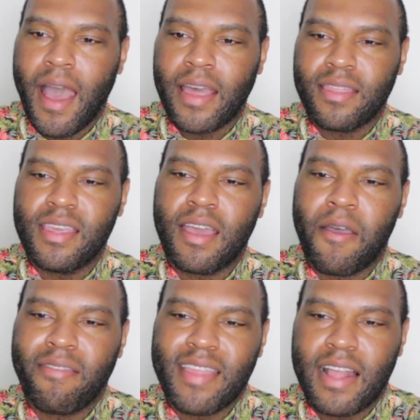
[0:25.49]
I think
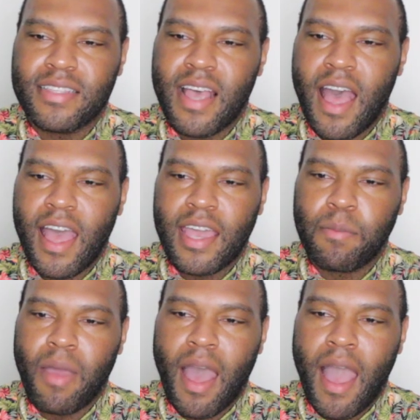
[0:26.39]
at that
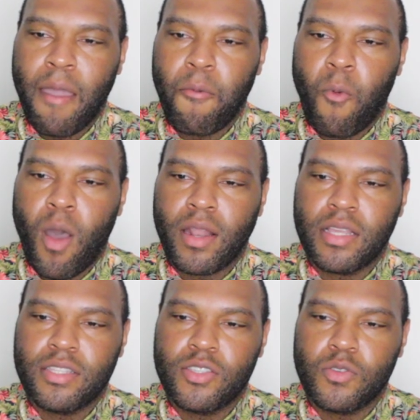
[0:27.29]
time I
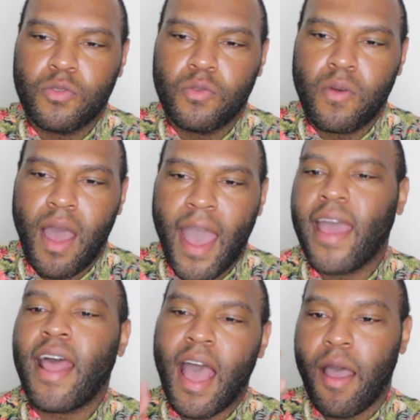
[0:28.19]
wanted to, I
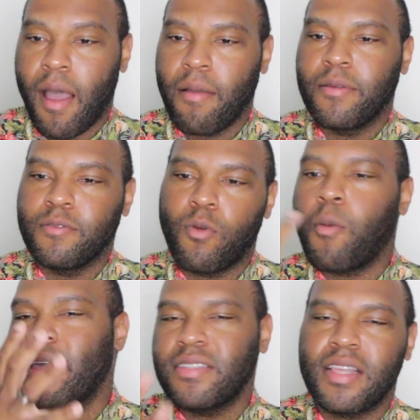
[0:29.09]
had
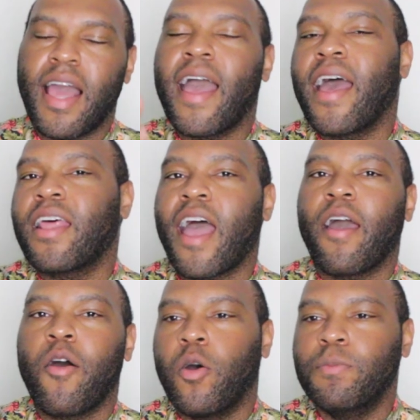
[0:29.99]
well, basically, I had
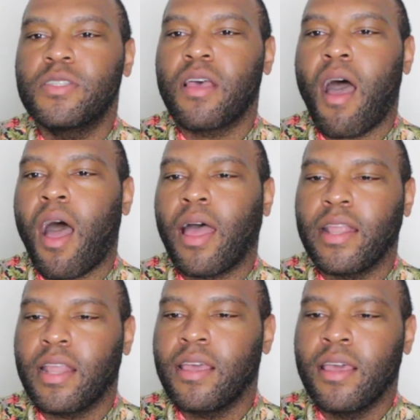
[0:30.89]
high hopes
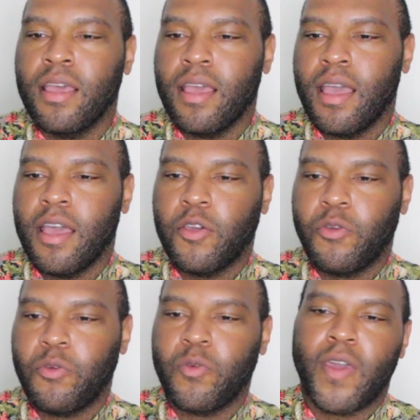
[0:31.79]
on
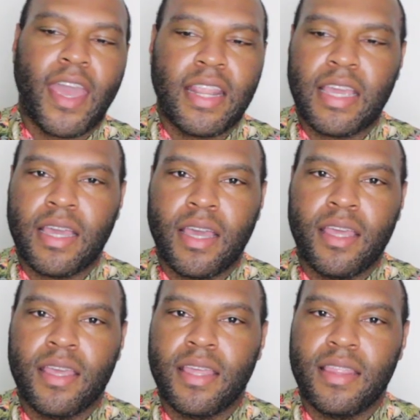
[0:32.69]

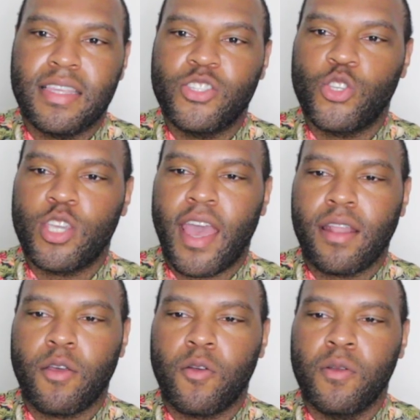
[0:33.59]
creating this
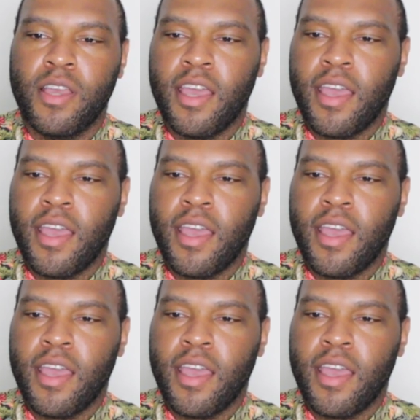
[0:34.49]
channel,